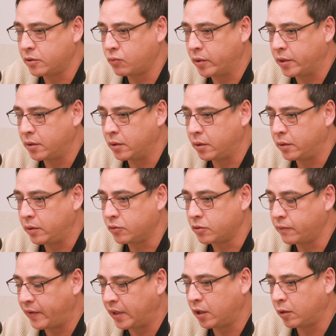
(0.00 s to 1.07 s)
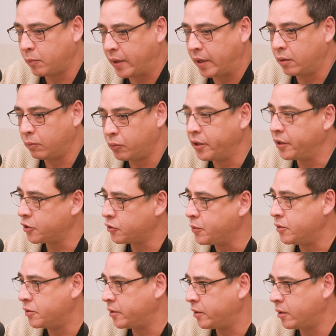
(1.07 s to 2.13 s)
It was developed by the British
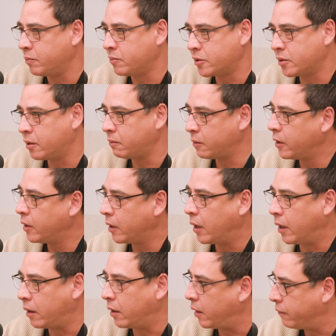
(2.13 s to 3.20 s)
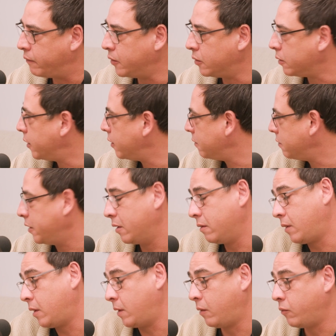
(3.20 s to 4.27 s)
Museum, so I feel
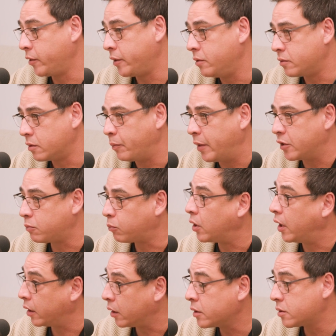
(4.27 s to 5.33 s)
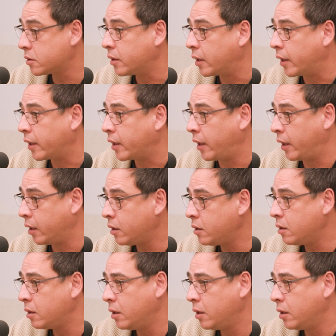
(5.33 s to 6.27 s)
I want to use the best products that I can.